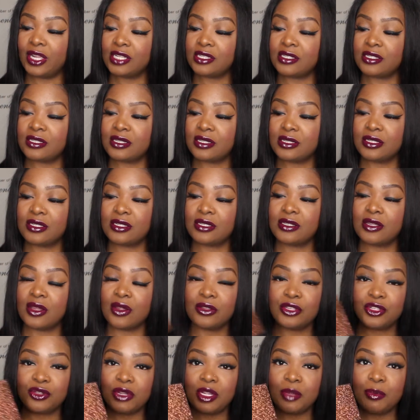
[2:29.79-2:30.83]
It's this
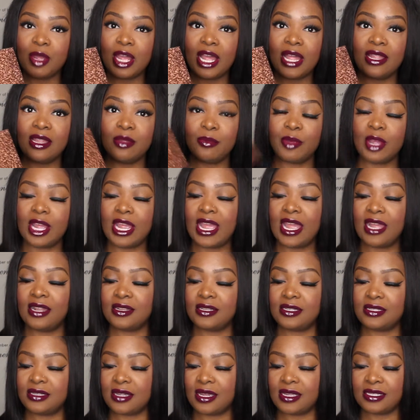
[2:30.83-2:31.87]
Sultry palette by
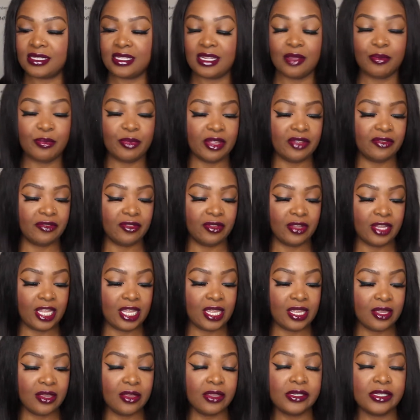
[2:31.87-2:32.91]
Anastasia Beverly
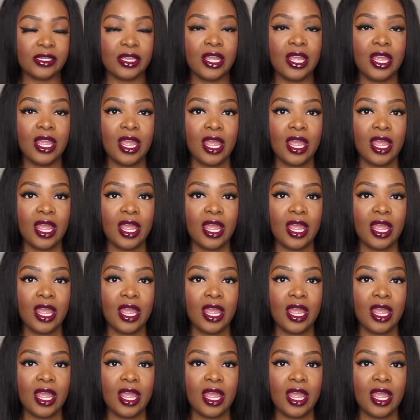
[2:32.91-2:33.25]
Hills,